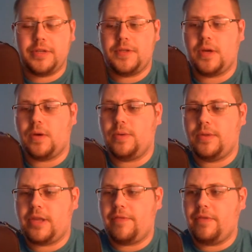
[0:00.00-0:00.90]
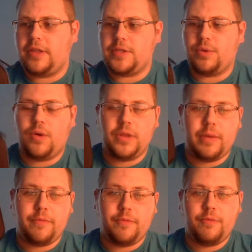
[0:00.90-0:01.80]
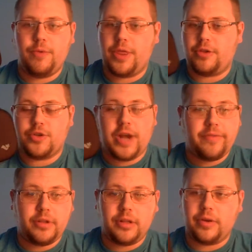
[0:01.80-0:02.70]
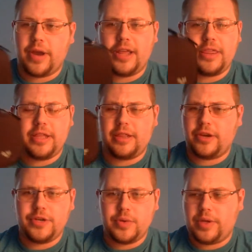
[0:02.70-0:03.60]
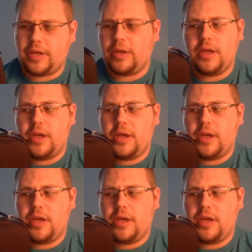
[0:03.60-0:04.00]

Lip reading: So definitely this will hold up with travel or anything that you're doing,